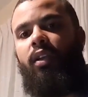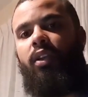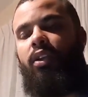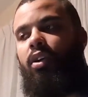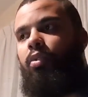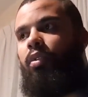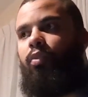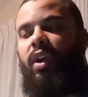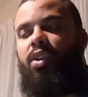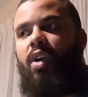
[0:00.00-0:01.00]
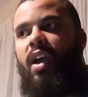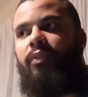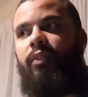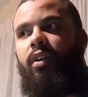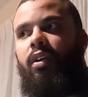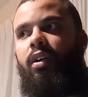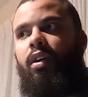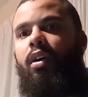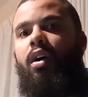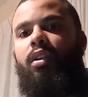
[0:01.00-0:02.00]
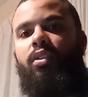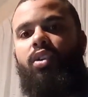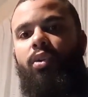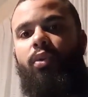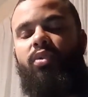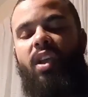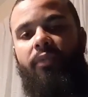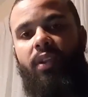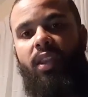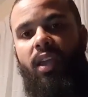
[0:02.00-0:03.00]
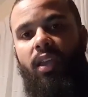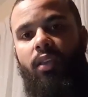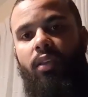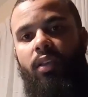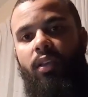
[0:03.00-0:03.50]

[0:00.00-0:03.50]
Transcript: You know, when you have a uh, hundred euros every day,